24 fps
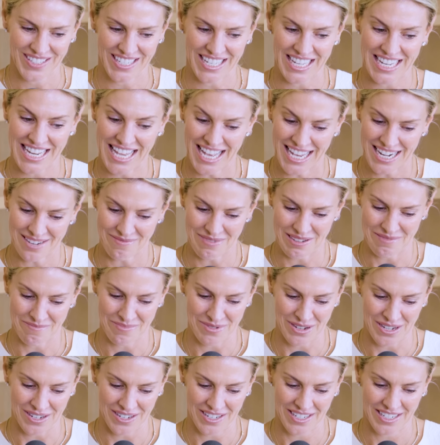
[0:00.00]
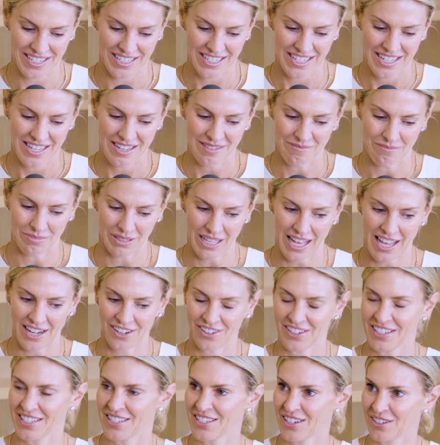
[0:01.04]
anatomy book,
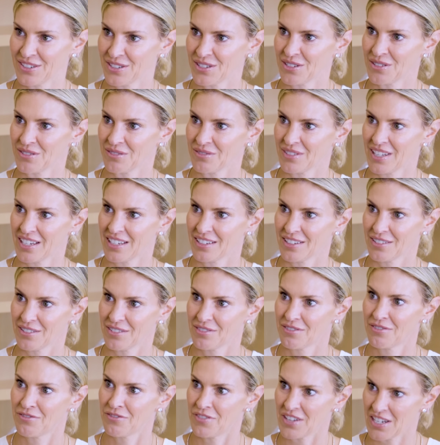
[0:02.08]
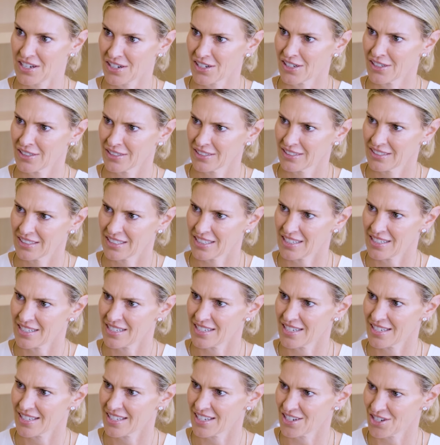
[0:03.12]
bladder is also like fear
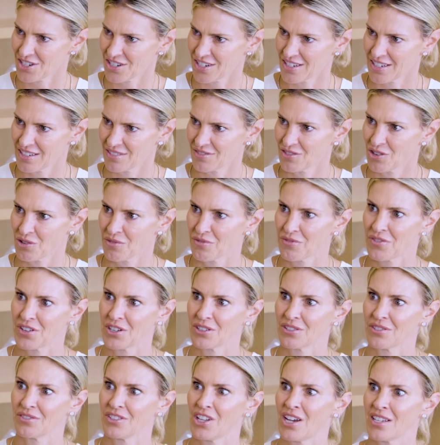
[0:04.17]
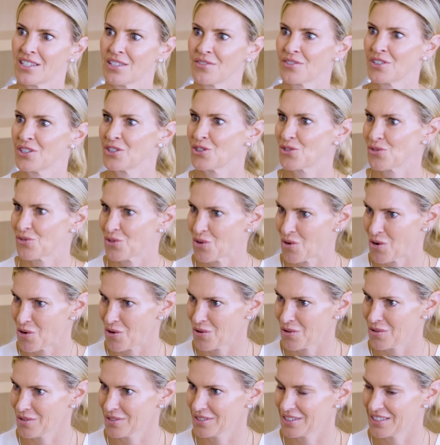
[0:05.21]
and decision mm. and, or fear of loss of
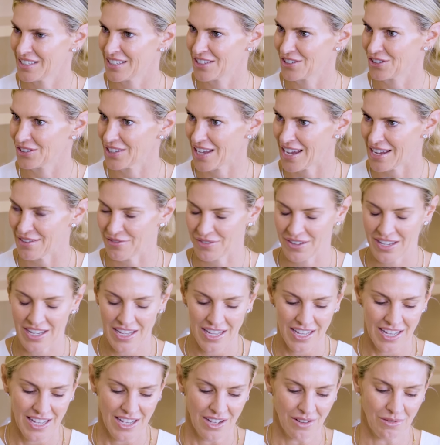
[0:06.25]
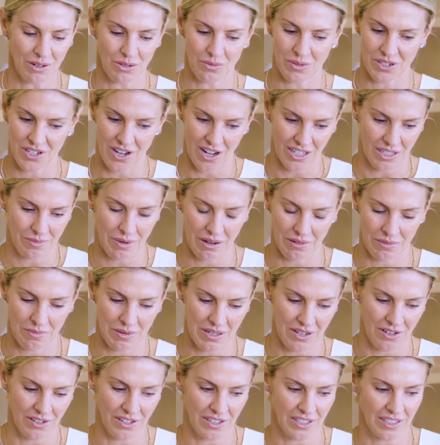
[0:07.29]
control in your life which we talked about with
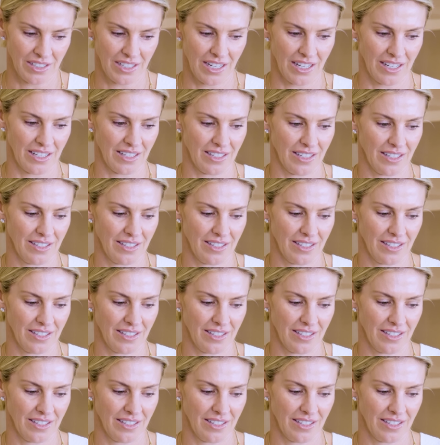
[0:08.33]
Peter and, and